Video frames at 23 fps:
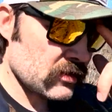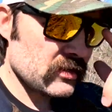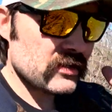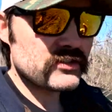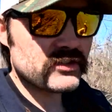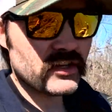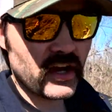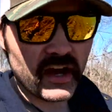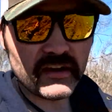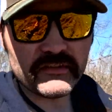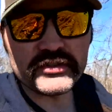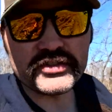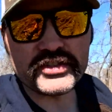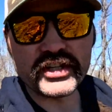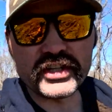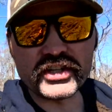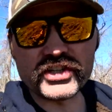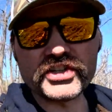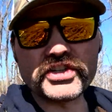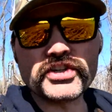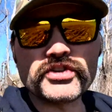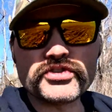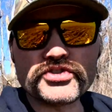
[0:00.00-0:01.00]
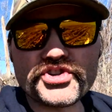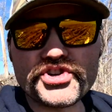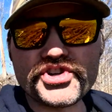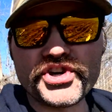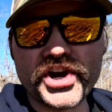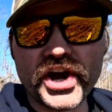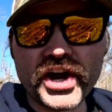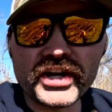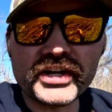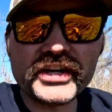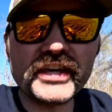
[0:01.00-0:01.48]
It's obviously a little
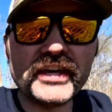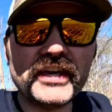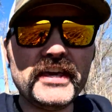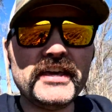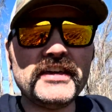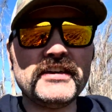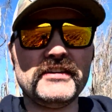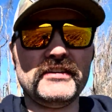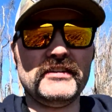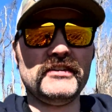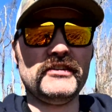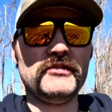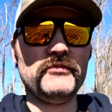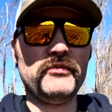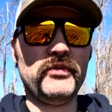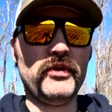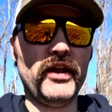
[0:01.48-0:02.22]
chunky in